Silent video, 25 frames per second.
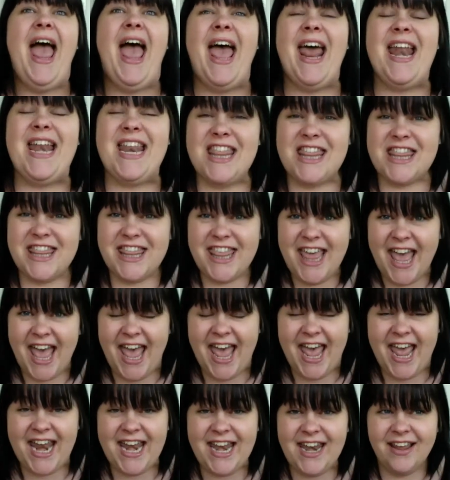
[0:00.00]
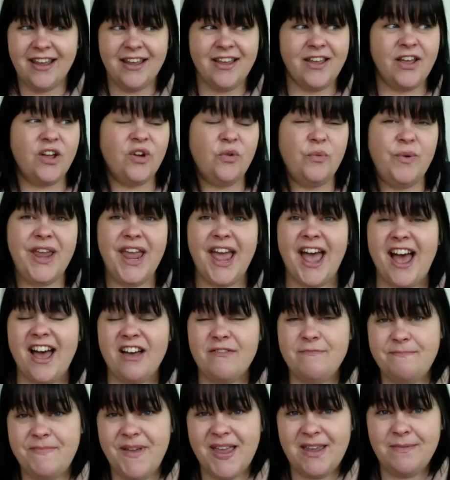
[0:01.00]
And then we
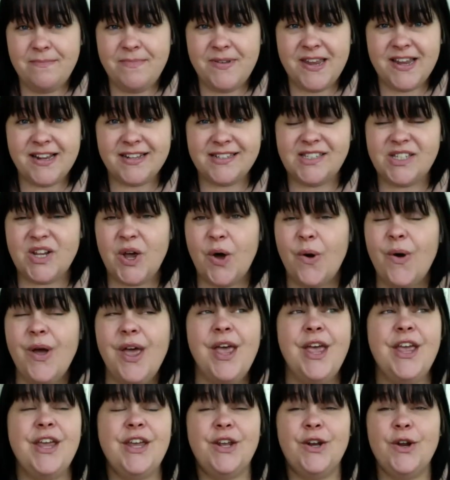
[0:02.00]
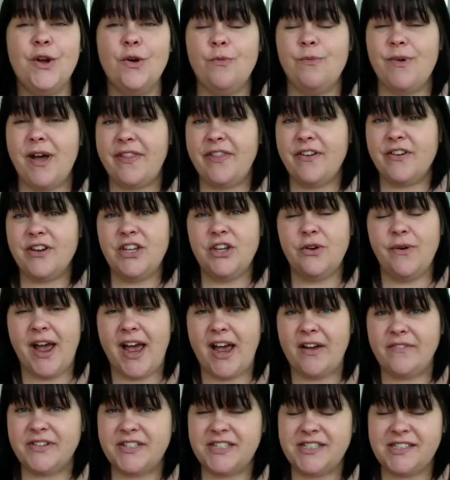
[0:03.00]
have babies. So, you know, whether you
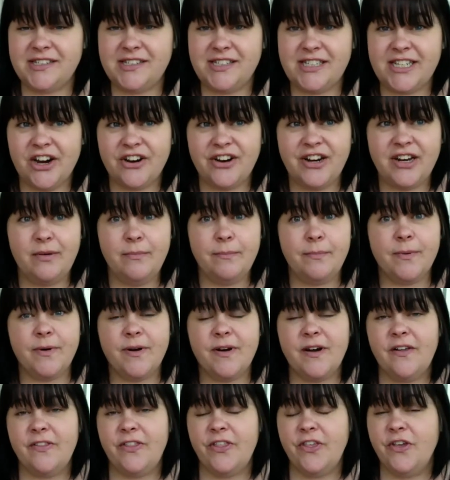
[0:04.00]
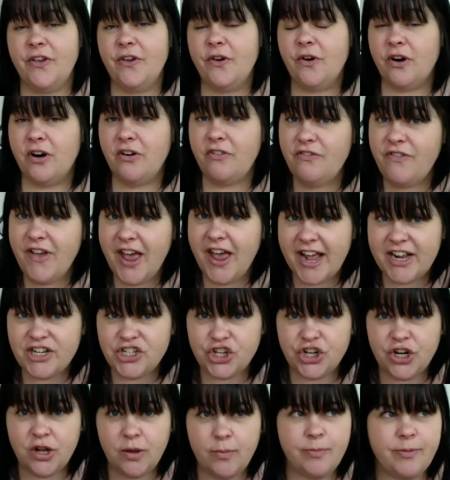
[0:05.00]
have a cesarean birth or
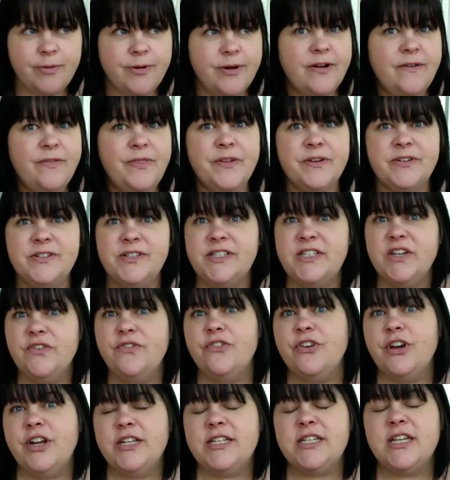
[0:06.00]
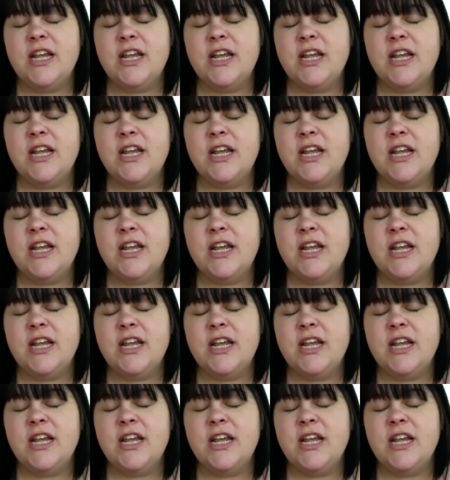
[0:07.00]
vaginal birth, there's different,